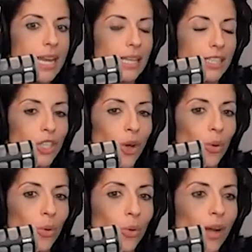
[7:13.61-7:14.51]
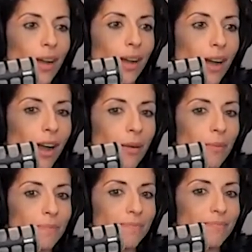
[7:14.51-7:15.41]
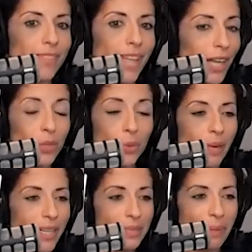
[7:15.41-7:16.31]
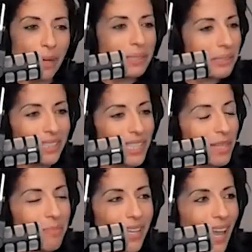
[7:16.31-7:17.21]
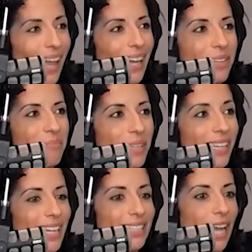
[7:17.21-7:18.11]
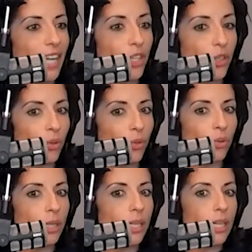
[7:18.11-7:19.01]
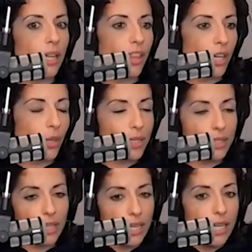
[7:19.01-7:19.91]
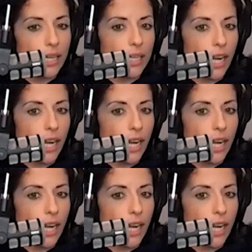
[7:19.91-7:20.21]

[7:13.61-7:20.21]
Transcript: and so um, that is where my specialty began because I knew there was a need.